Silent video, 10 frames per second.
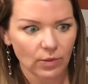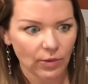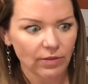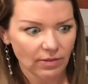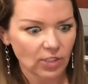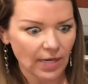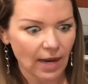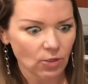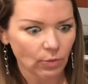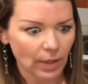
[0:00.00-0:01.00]
with just
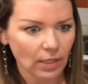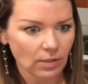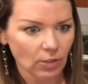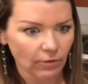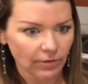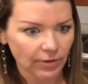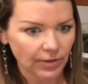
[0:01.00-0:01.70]
actual blocks of tofu,